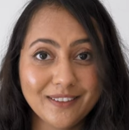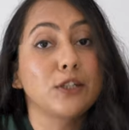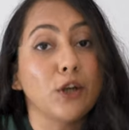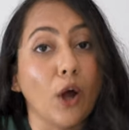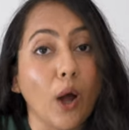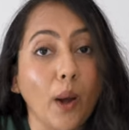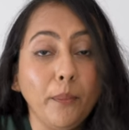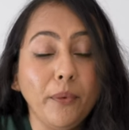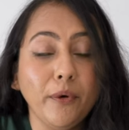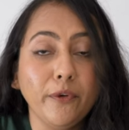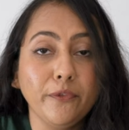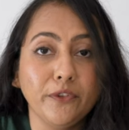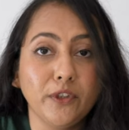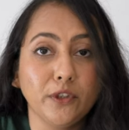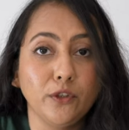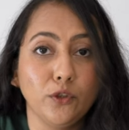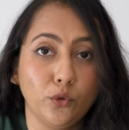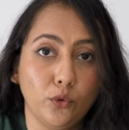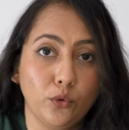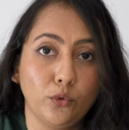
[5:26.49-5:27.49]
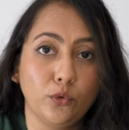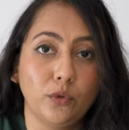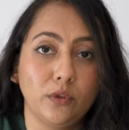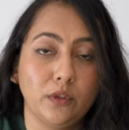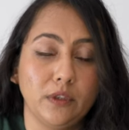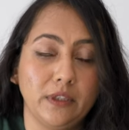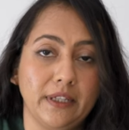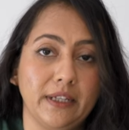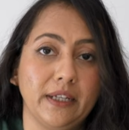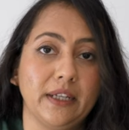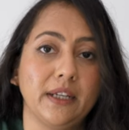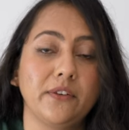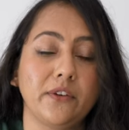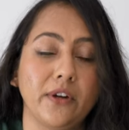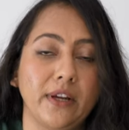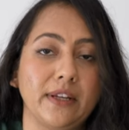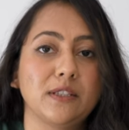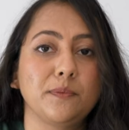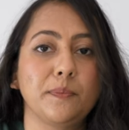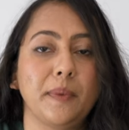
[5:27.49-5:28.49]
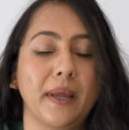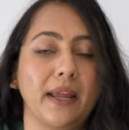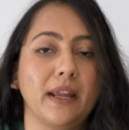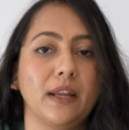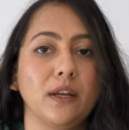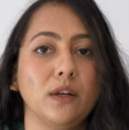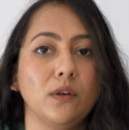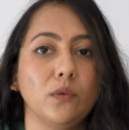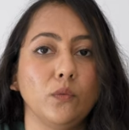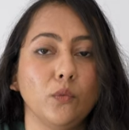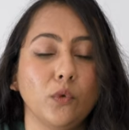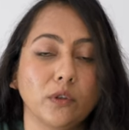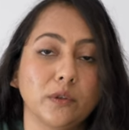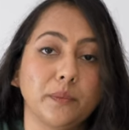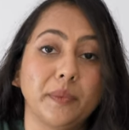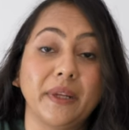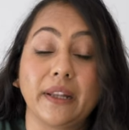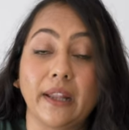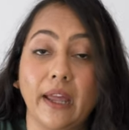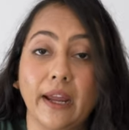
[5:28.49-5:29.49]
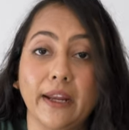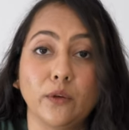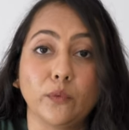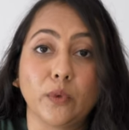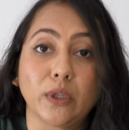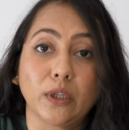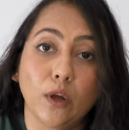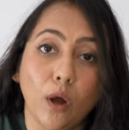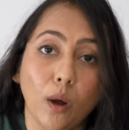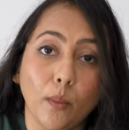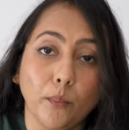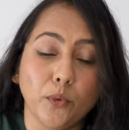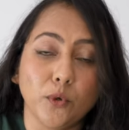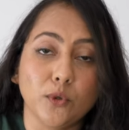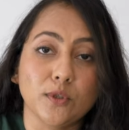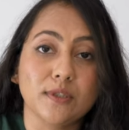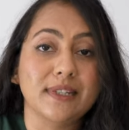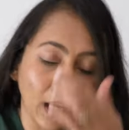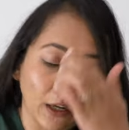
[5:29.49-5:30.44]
Top of the no-dig raised bed would be lined with compost,